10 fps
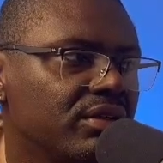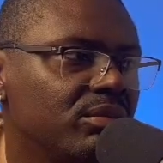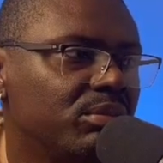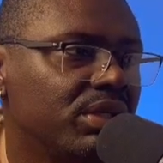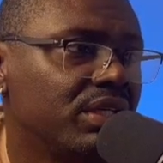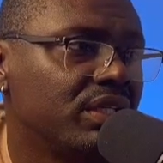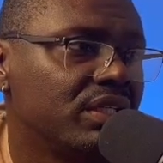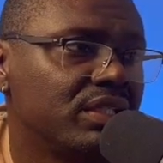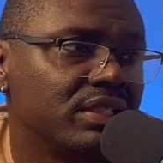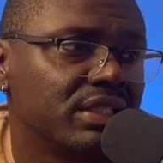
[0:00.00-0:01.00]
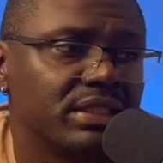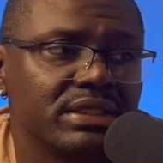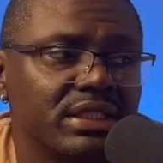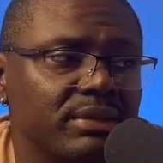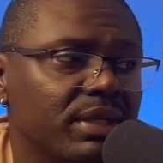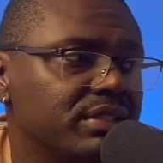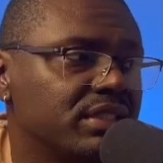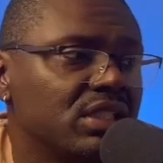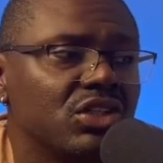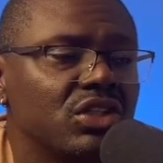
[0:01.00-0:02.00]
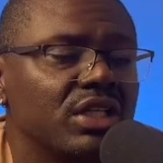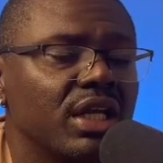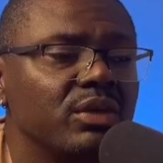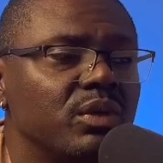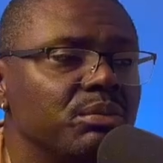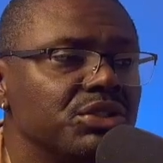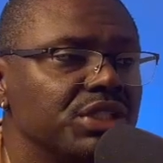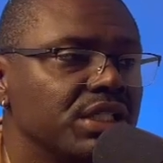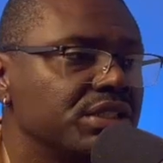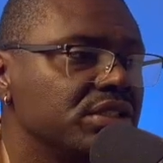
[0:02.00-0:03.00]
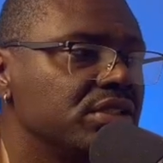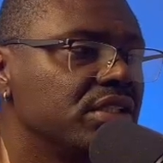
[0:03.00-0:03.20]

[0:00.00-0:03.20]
but this team has a 191 projection.